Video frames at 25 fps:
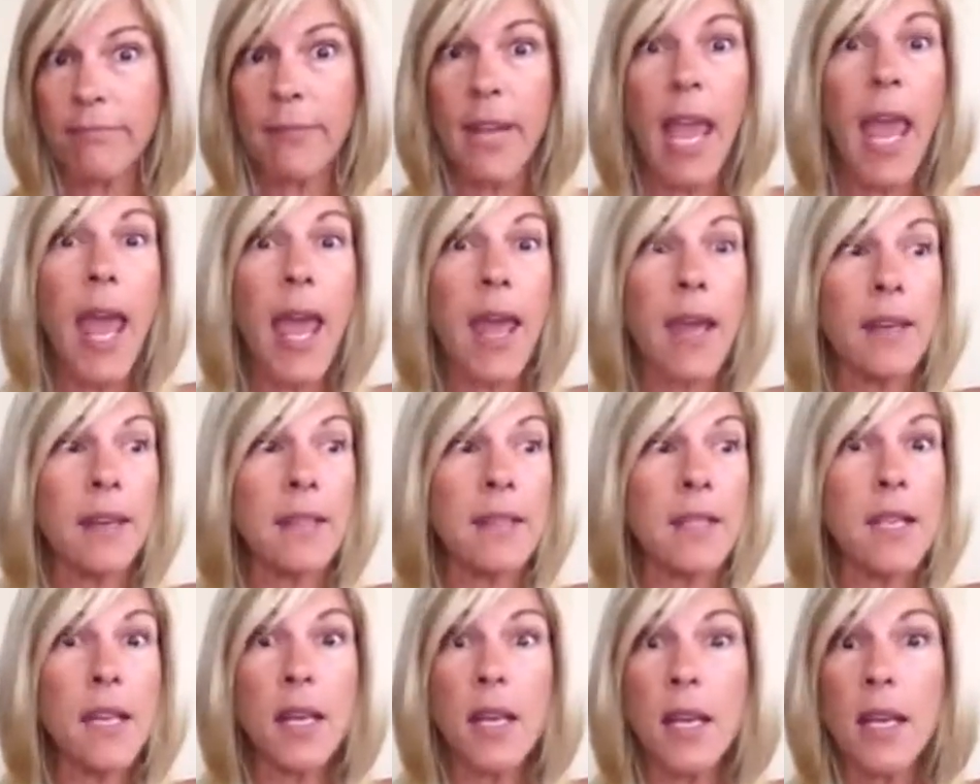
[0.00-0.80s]

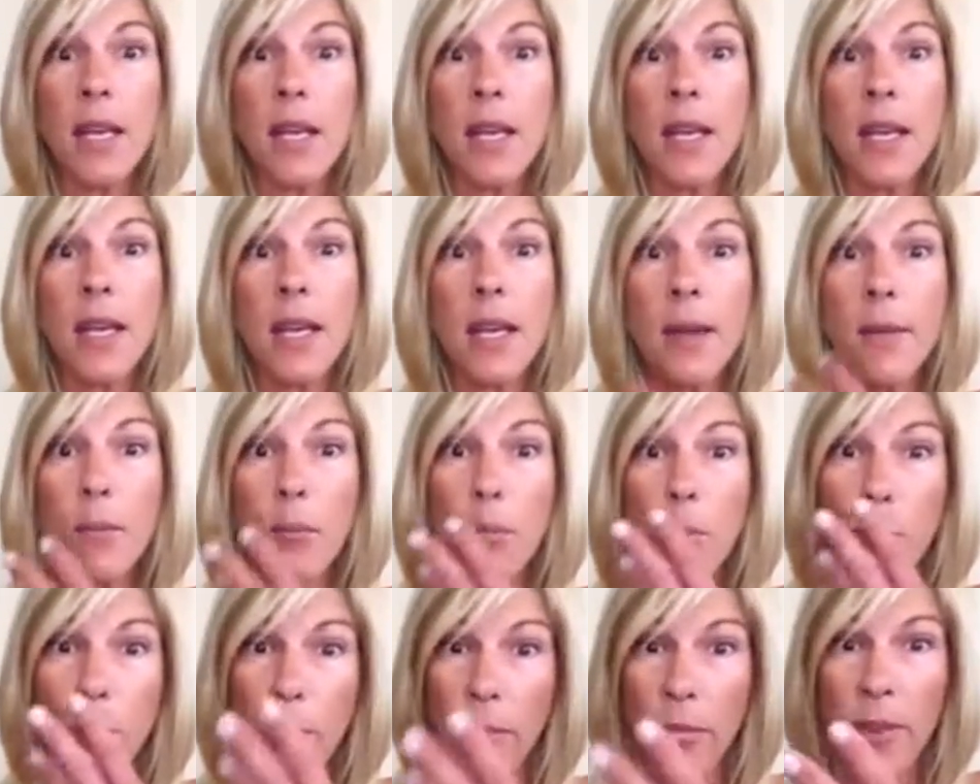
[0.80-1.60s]
and
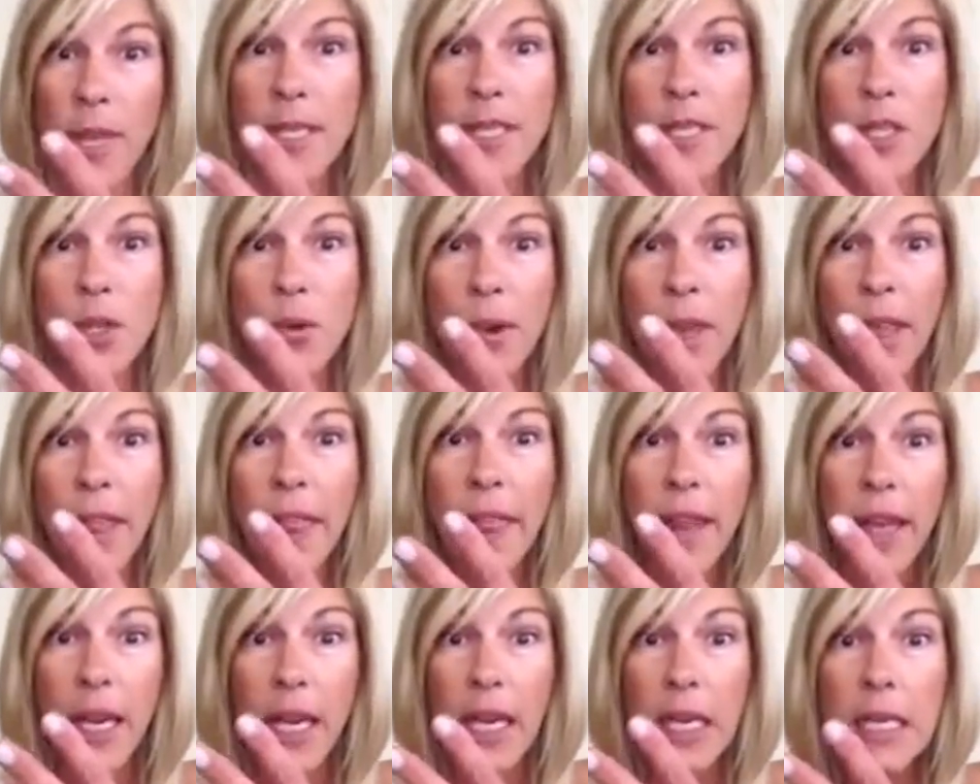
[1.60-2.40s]
these 3
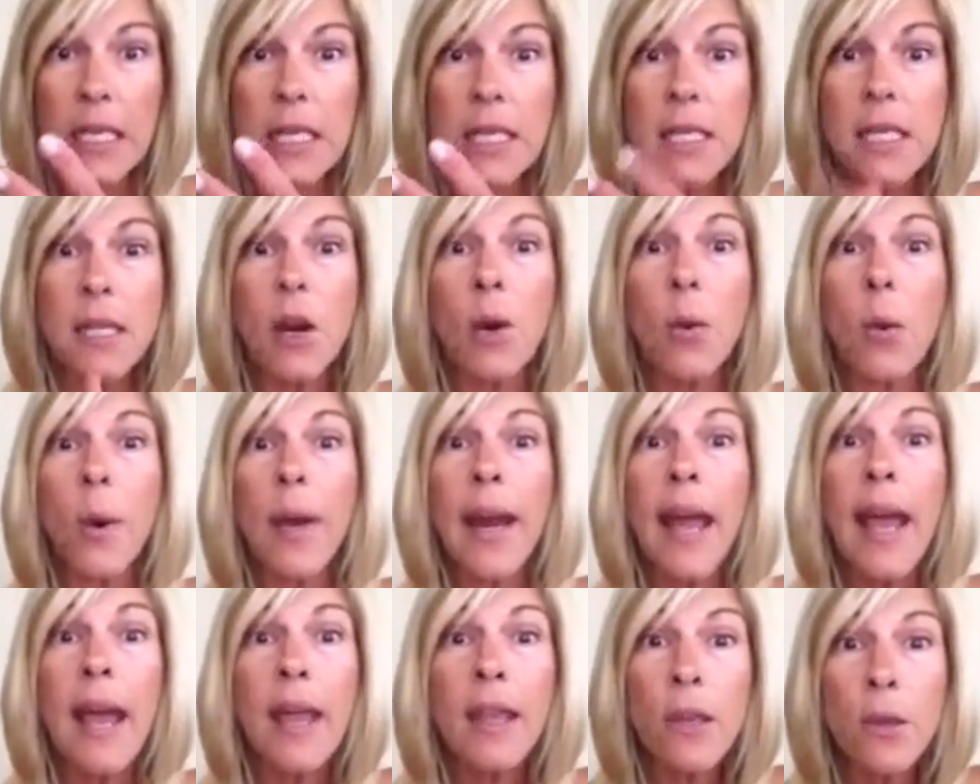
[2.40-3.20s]
things are what
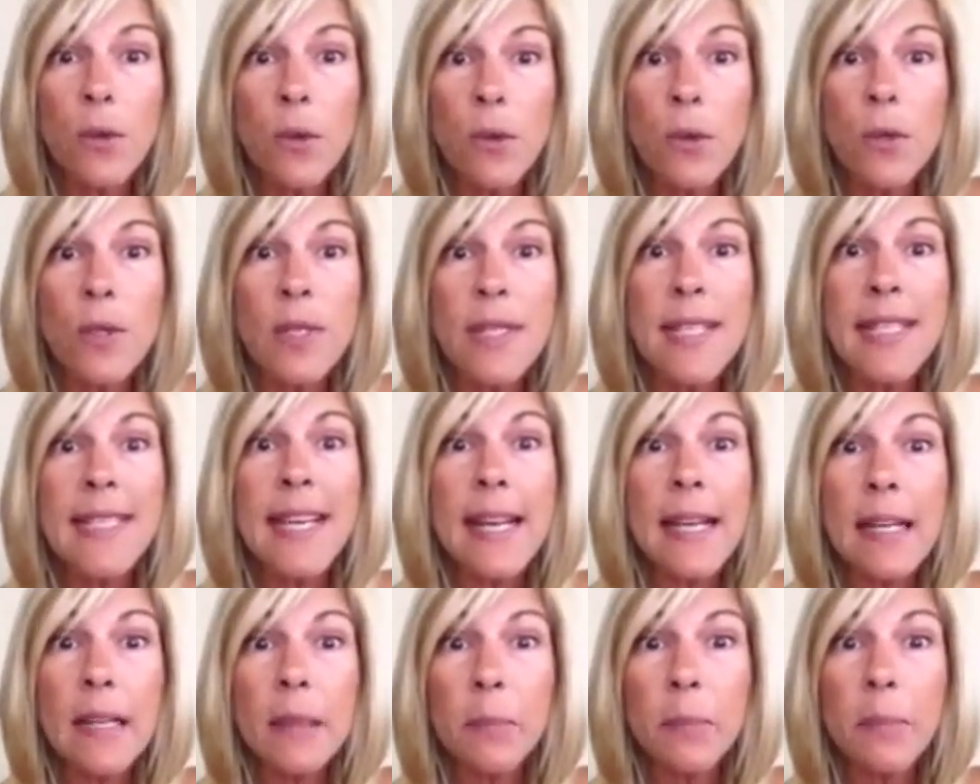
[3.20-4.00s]
I use to
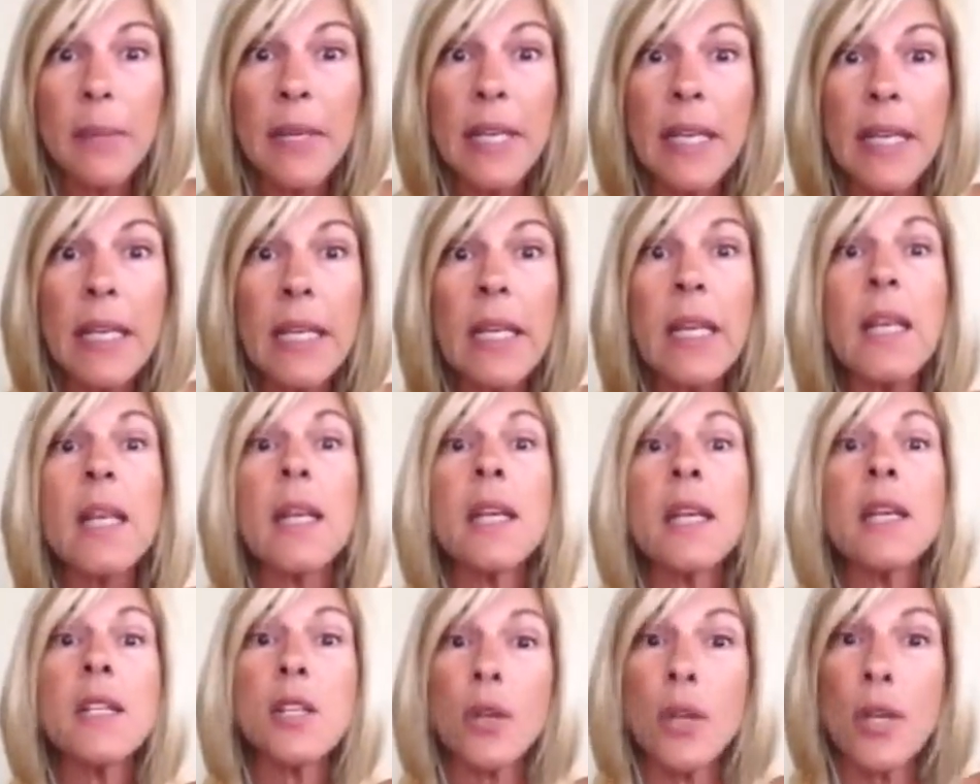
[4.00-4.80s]
help me
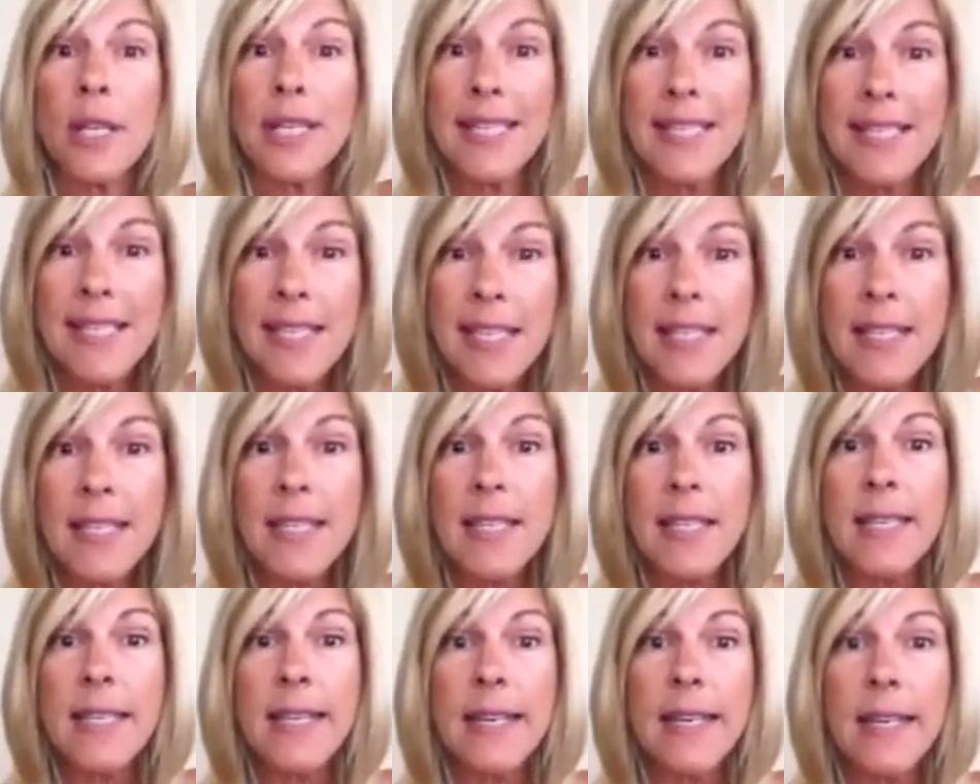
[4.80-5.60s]
to
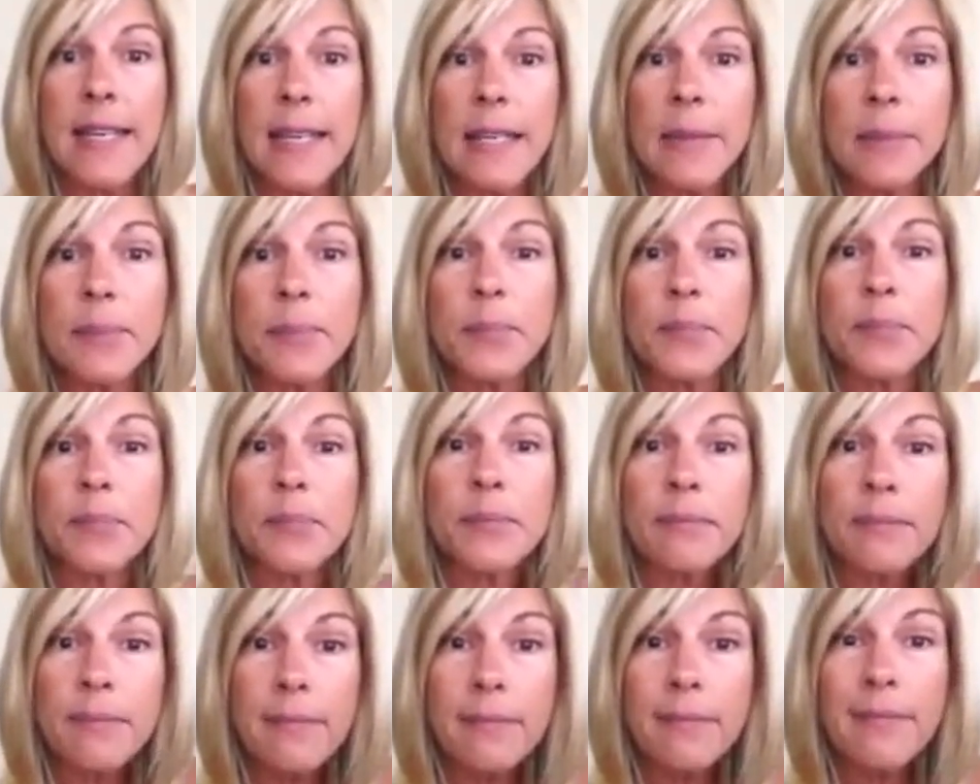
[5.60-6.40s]
consistently,
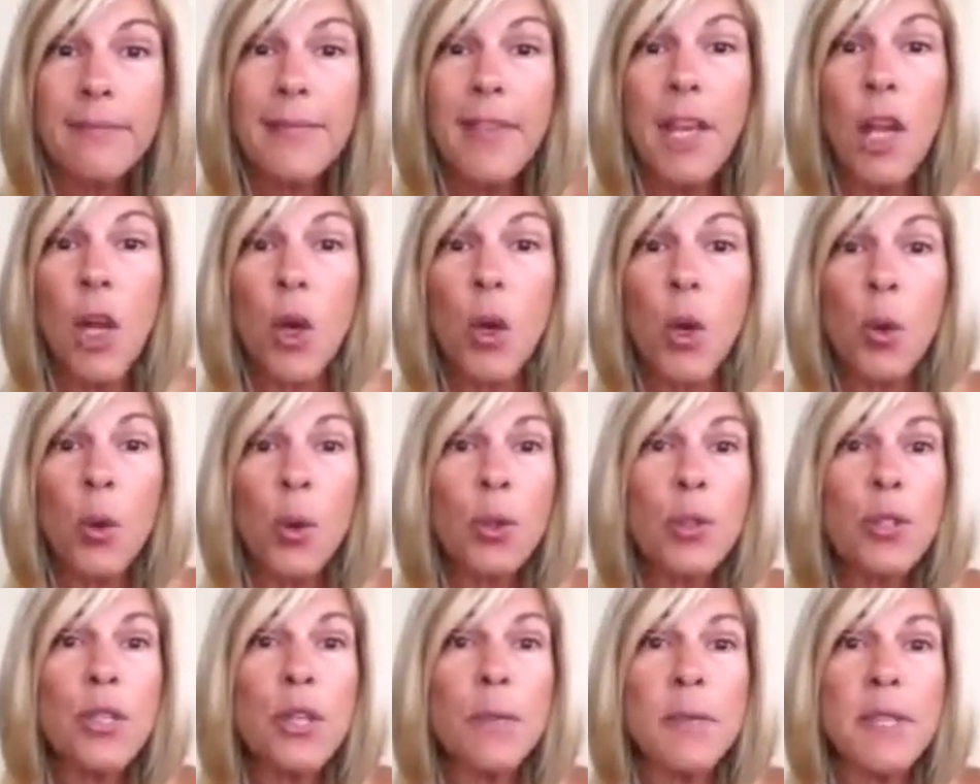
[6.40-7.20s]

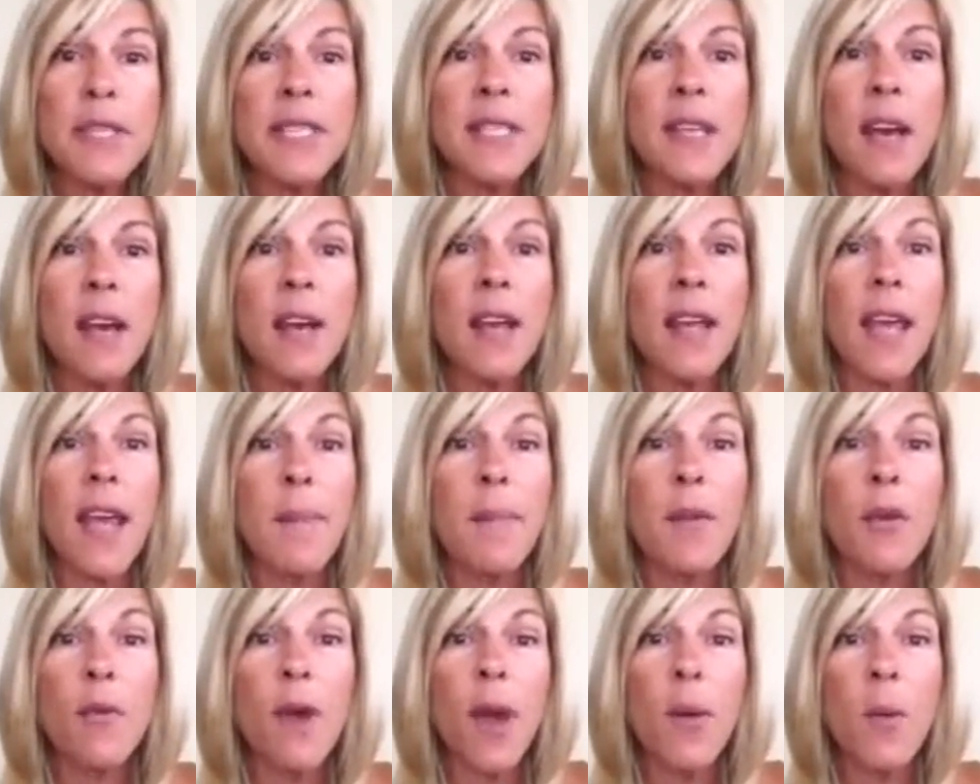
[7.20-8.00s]
cool, Dumasani, I'm
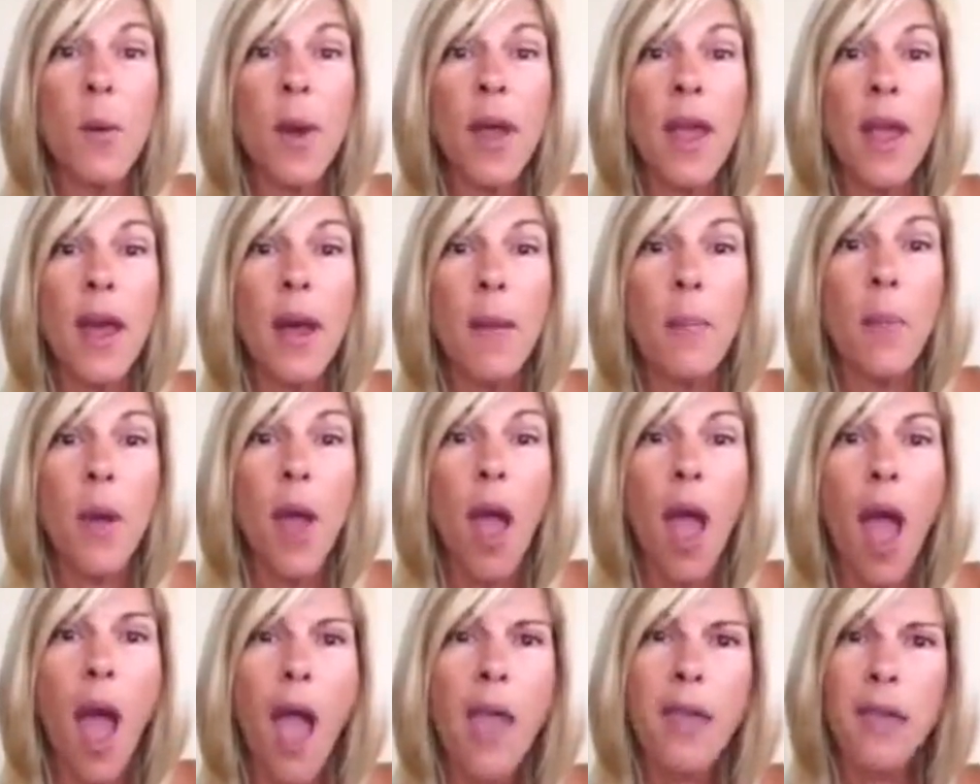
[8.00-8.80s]
the right way up.
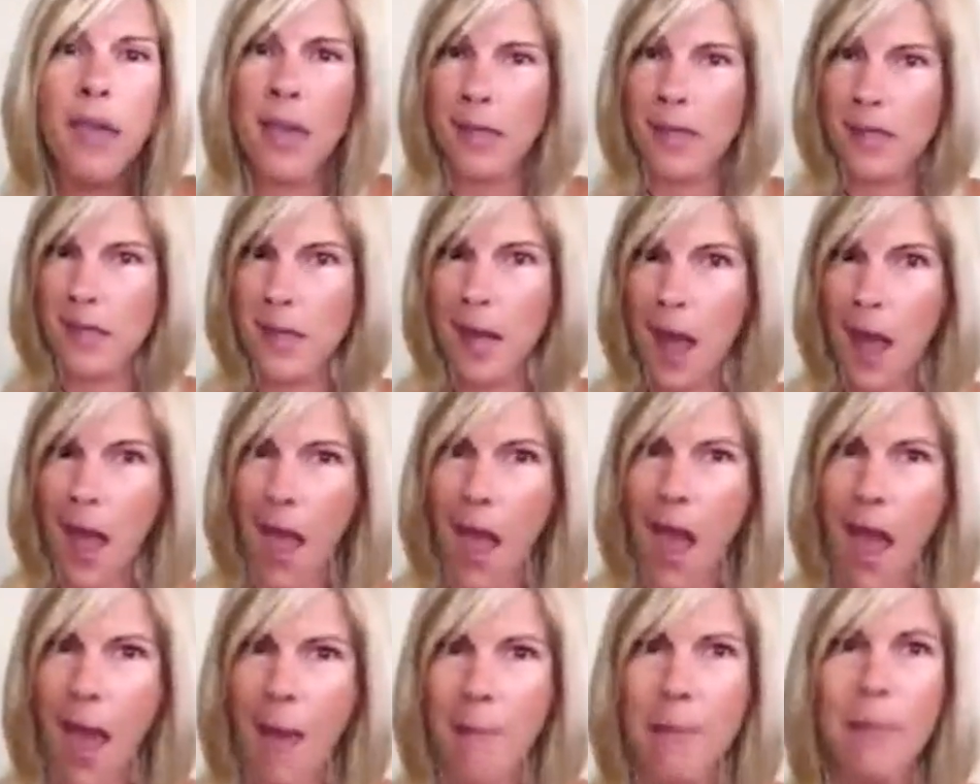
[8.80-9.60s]
Yes, I
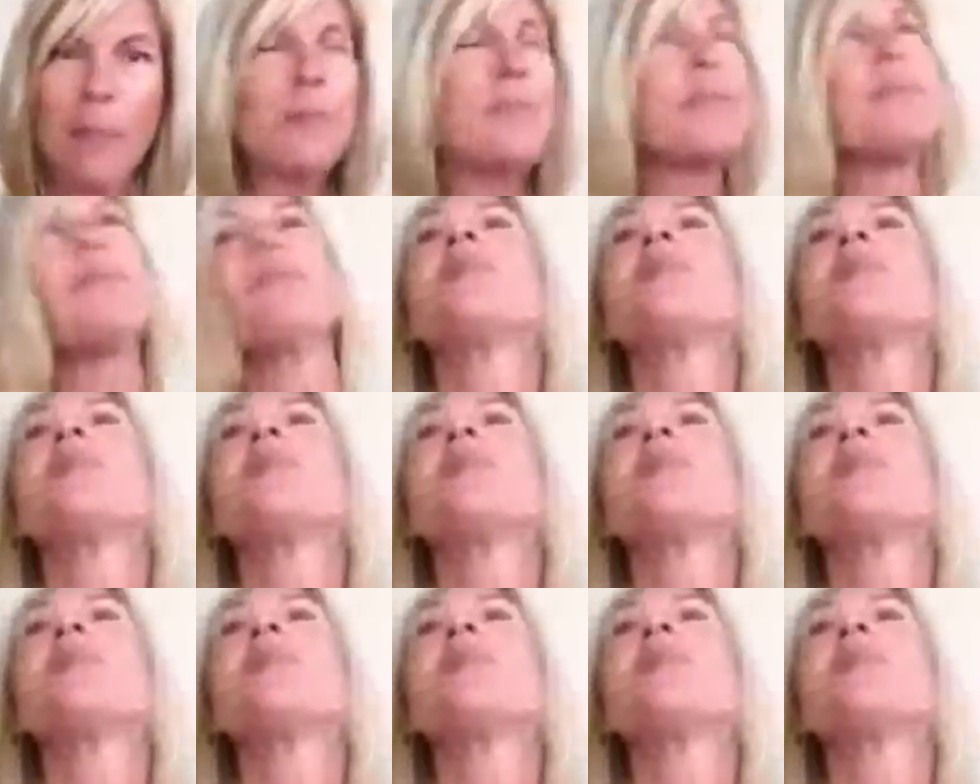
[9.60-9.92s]
am.